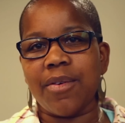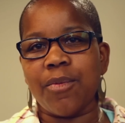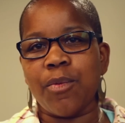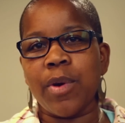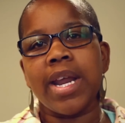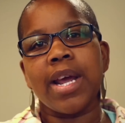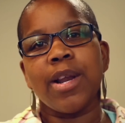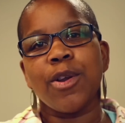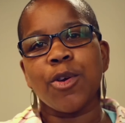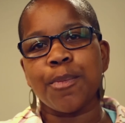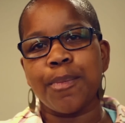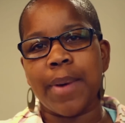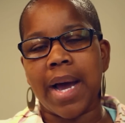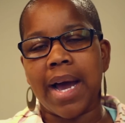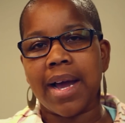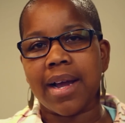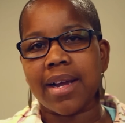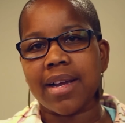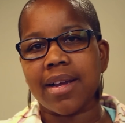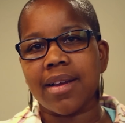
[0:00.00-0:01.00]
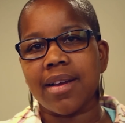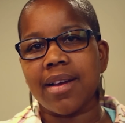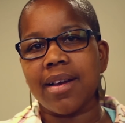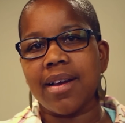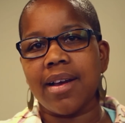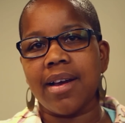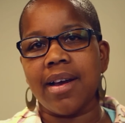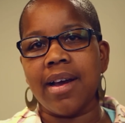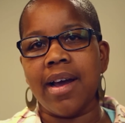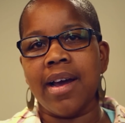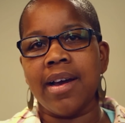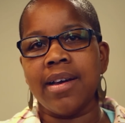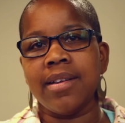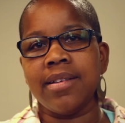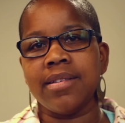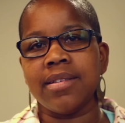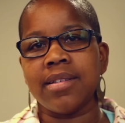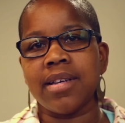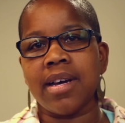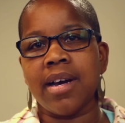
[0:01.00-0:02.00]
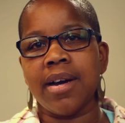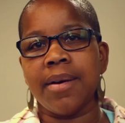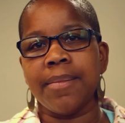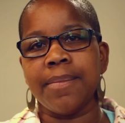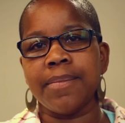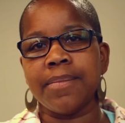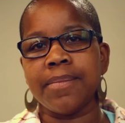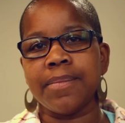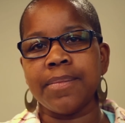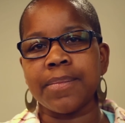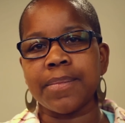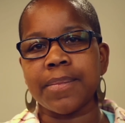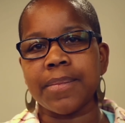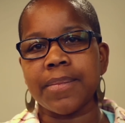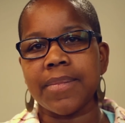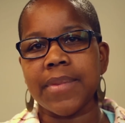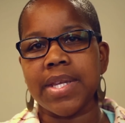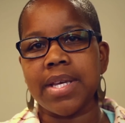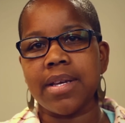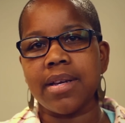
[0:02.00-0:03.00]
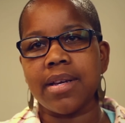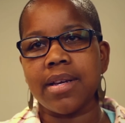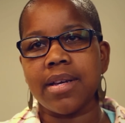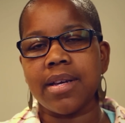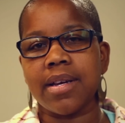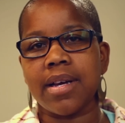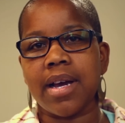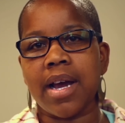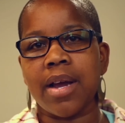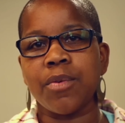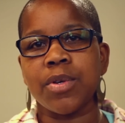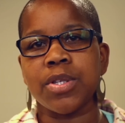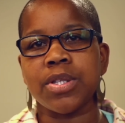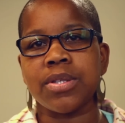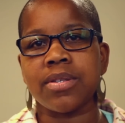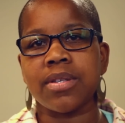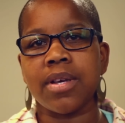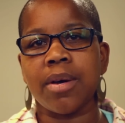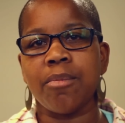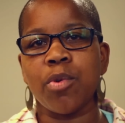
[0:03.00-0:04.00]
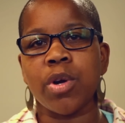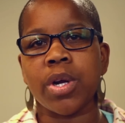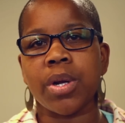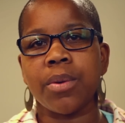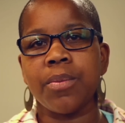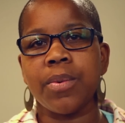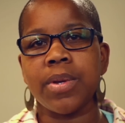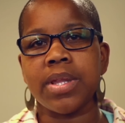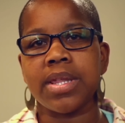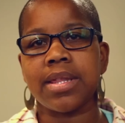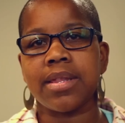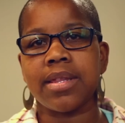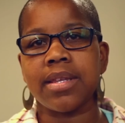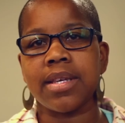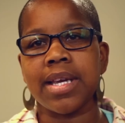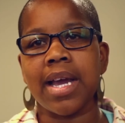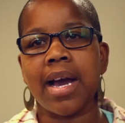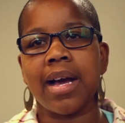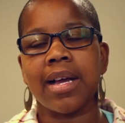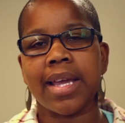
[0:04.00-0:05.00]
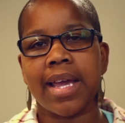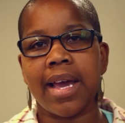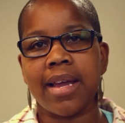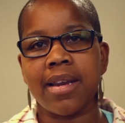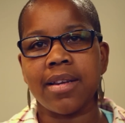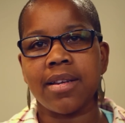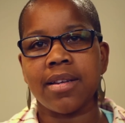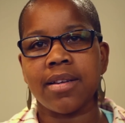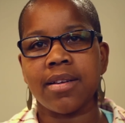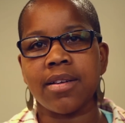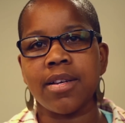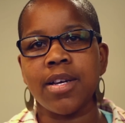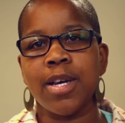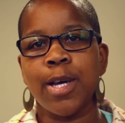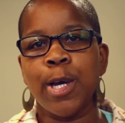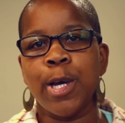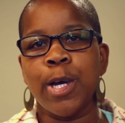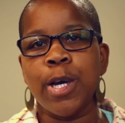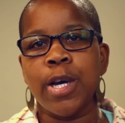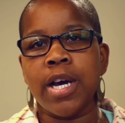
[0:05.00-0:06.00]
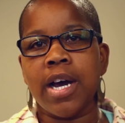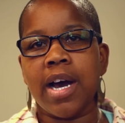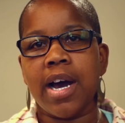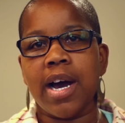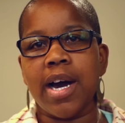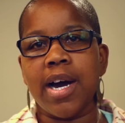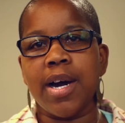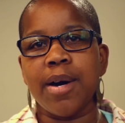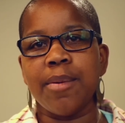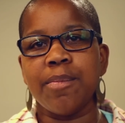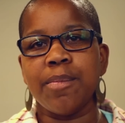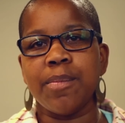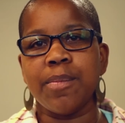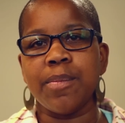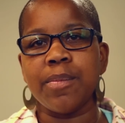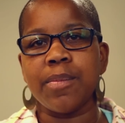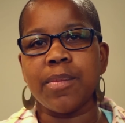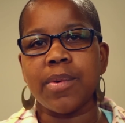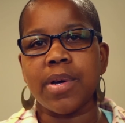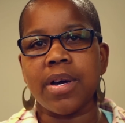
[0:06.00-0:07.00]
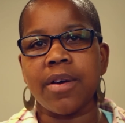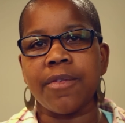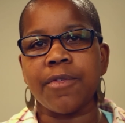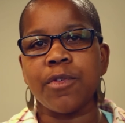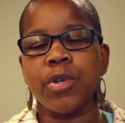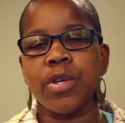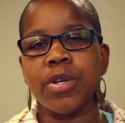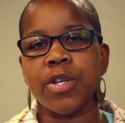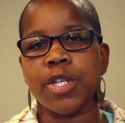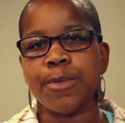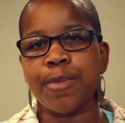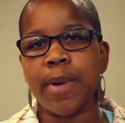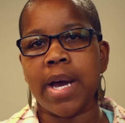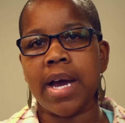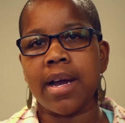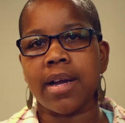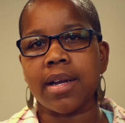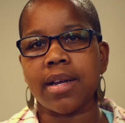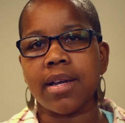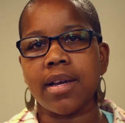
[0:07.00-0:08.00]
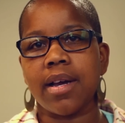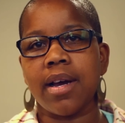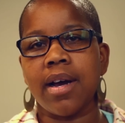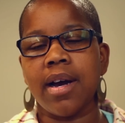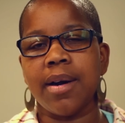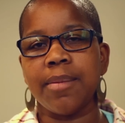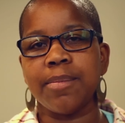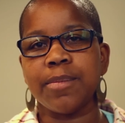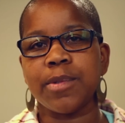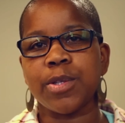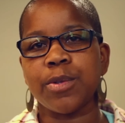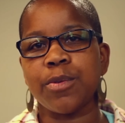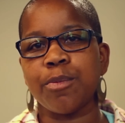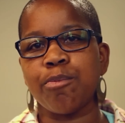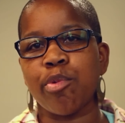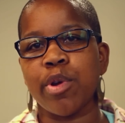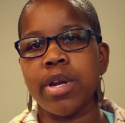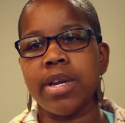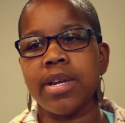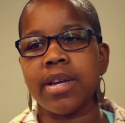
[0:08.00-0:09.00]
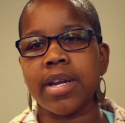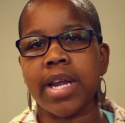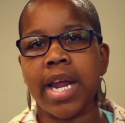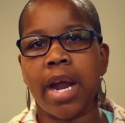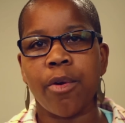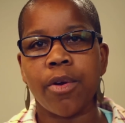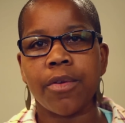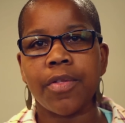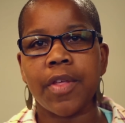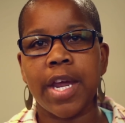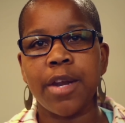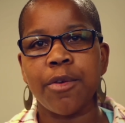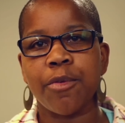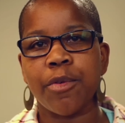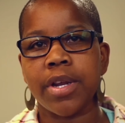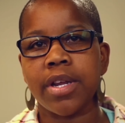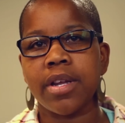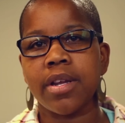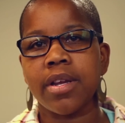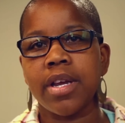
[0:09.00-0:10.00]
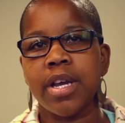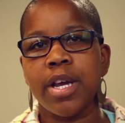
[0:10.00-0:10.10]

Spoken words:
When I look back and I was working with EGAL Canada a few years back to bring Gareth Henry